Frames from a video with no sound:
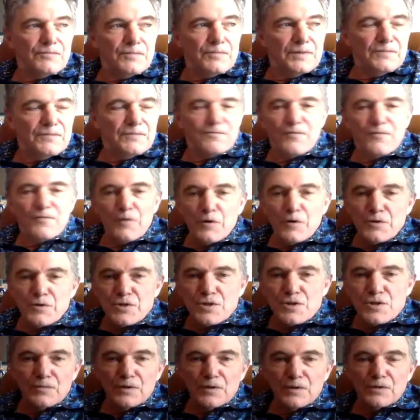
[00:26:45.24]

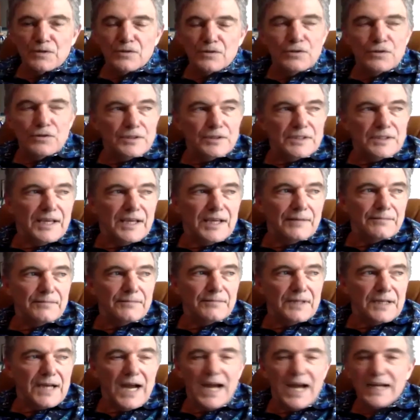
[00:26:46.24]
virtual could get
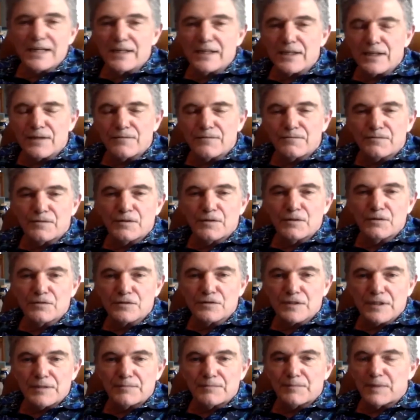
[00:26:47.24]
kind of
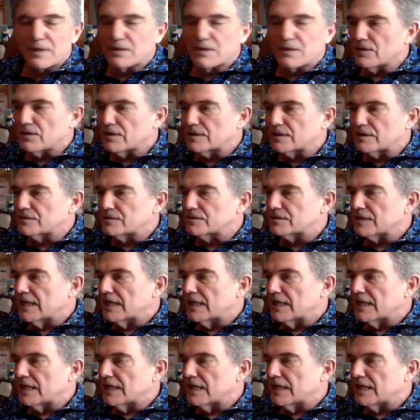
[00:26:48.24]
confusing because,